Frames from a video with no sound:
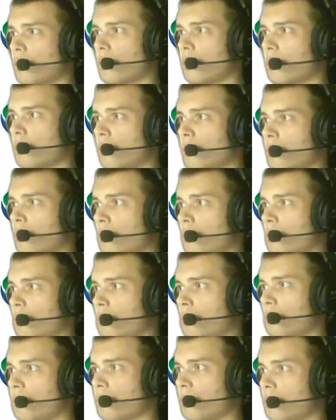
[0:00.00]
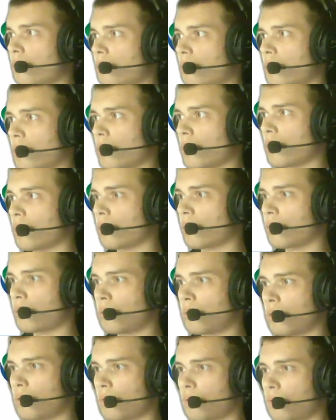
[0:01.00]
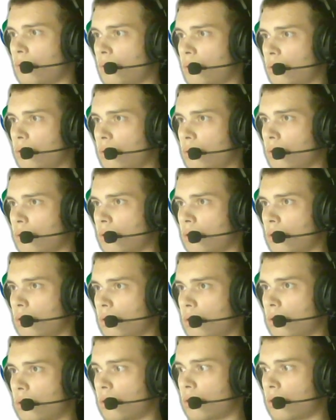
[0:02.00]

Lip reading: I don't know if I can do it full screen.